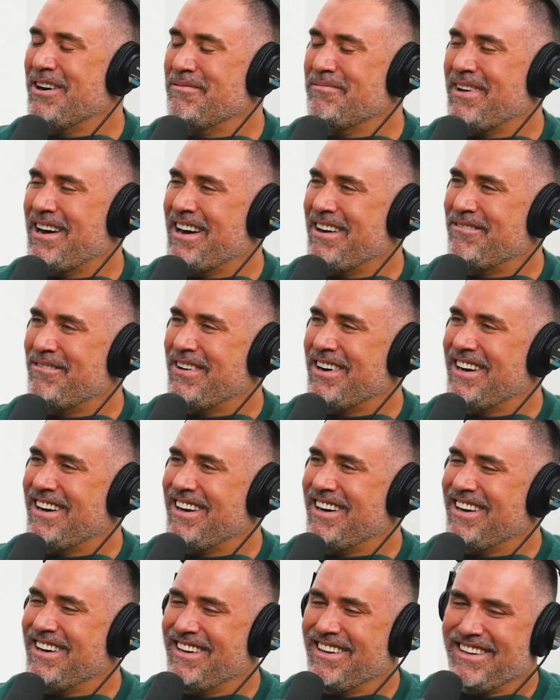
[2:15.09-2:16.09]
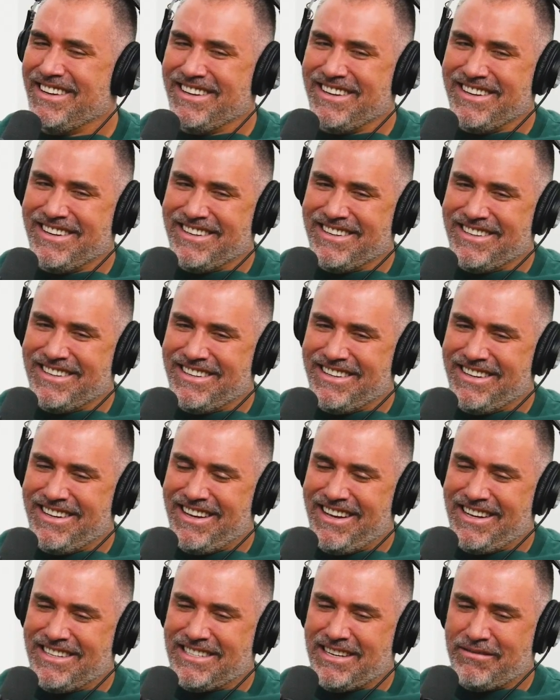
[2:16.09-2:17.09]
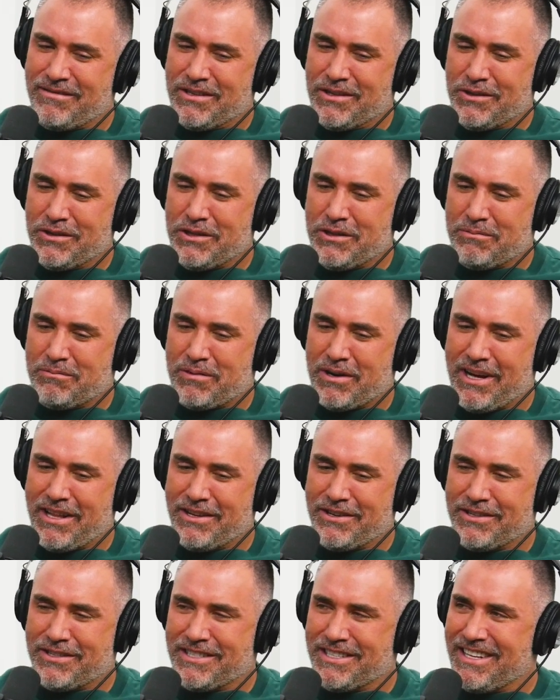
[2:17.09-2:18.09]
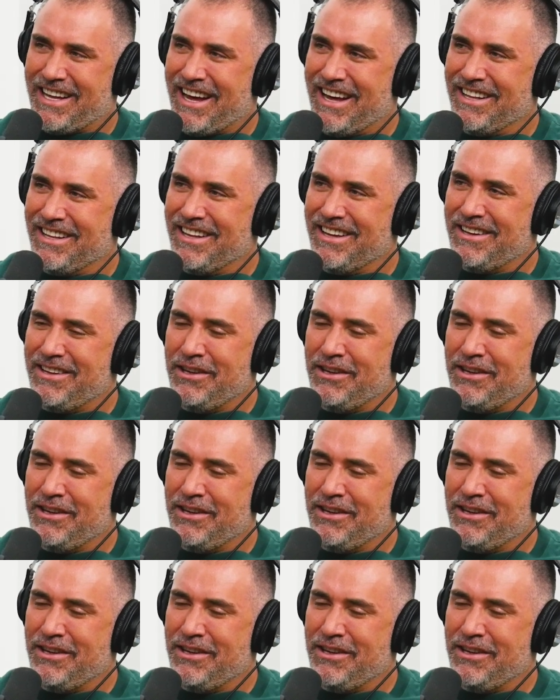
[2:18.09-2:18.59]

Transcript: I'm, I've, uh, as I've told your brothers, I,